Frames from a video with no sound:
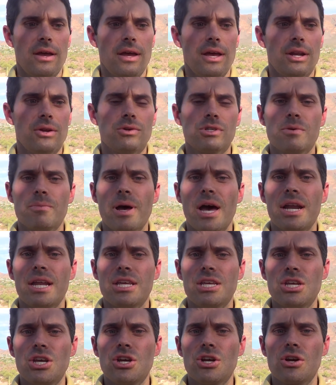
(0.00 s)
And it was about a
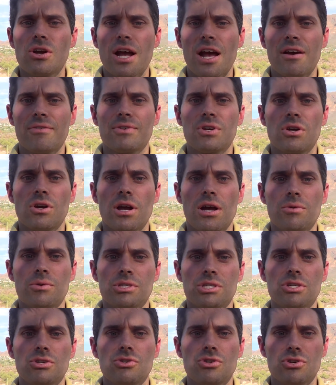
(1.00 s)
year after I
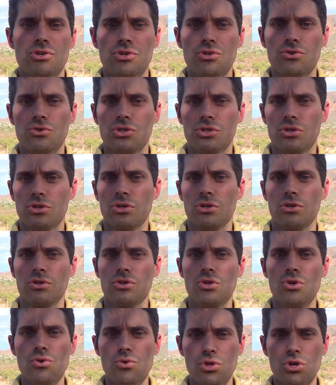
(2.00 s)
was introduced
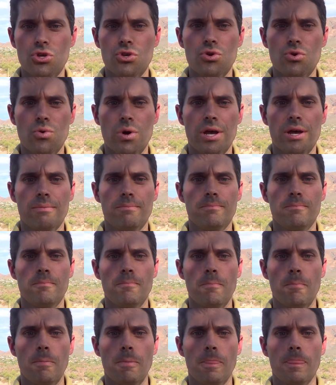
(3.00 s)
to the UM,
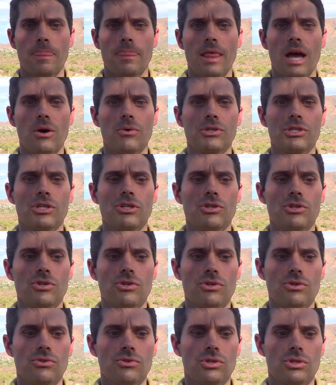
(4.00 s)
I was
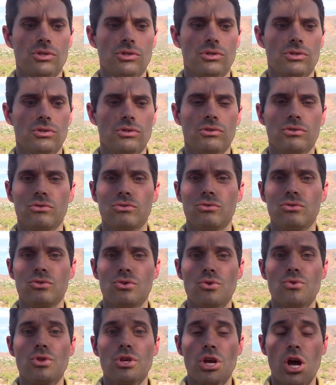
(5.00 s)
introduced
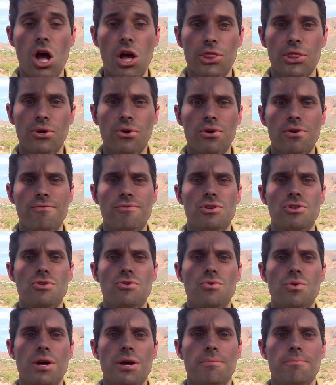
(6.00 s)
to the author of the
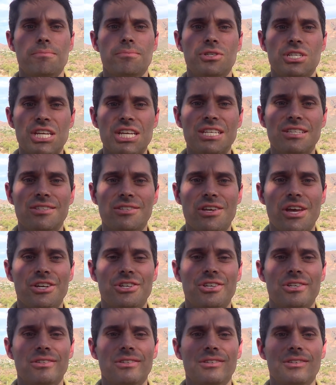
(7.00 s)
UM, Dean
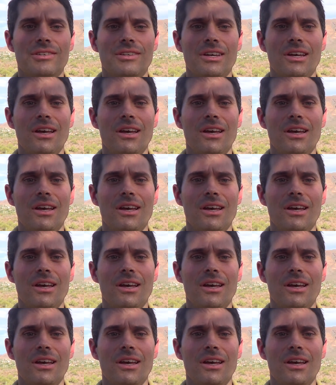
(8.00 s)
Sessions.